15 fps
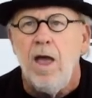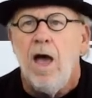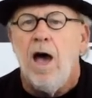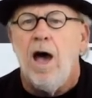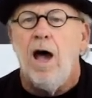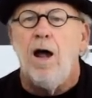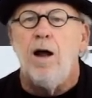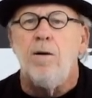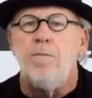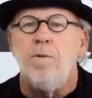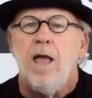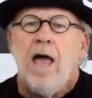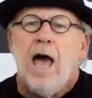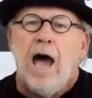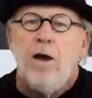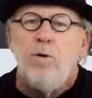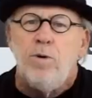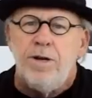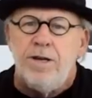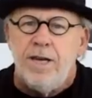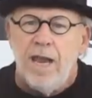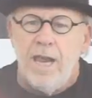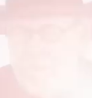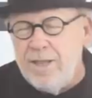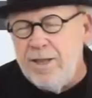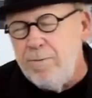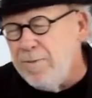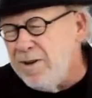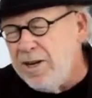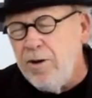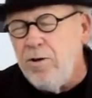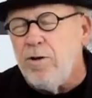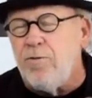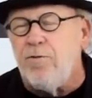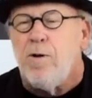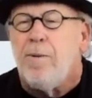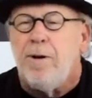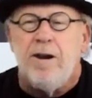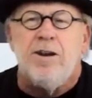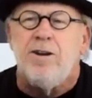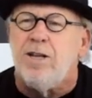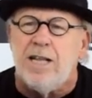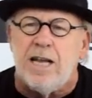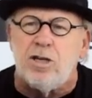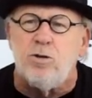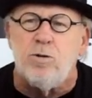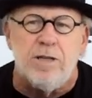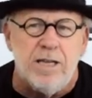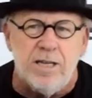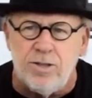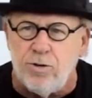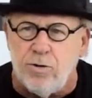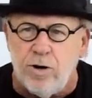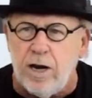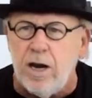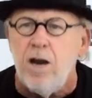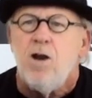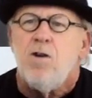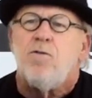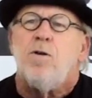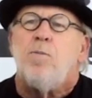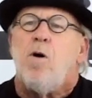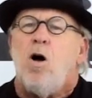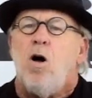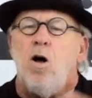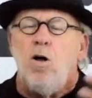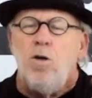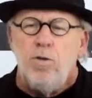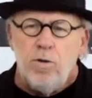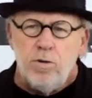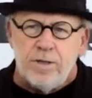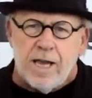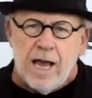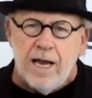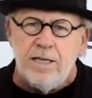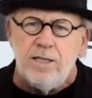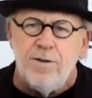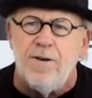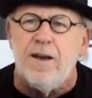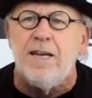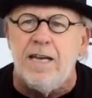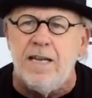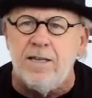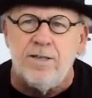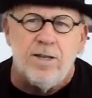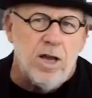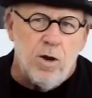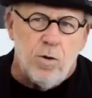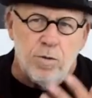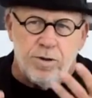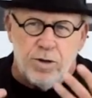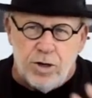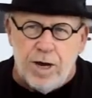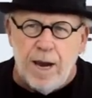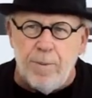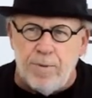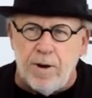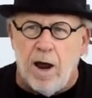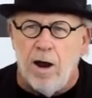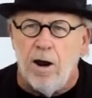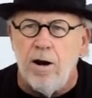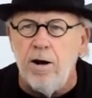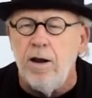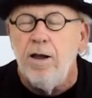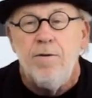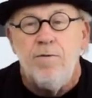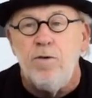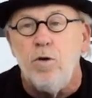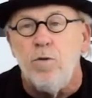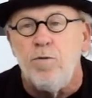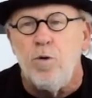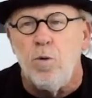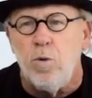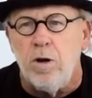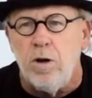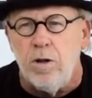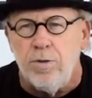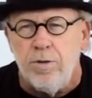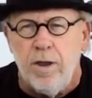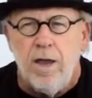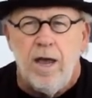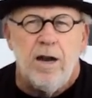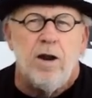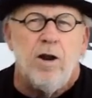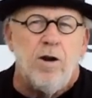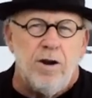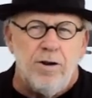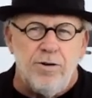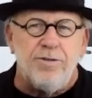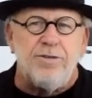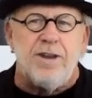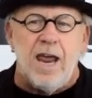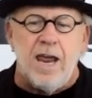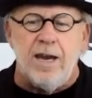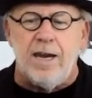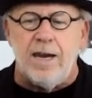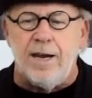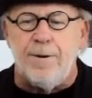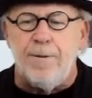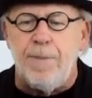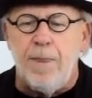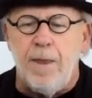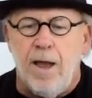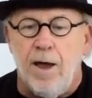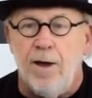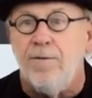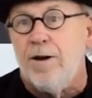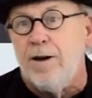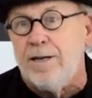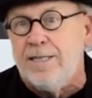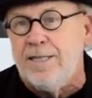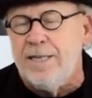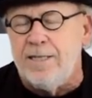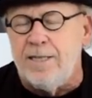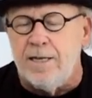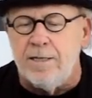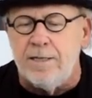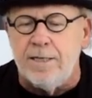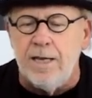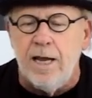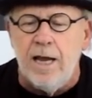I would take material from our intellectual history, from all those kinds of ideas which shaped our view of the world and our understanding of our existence.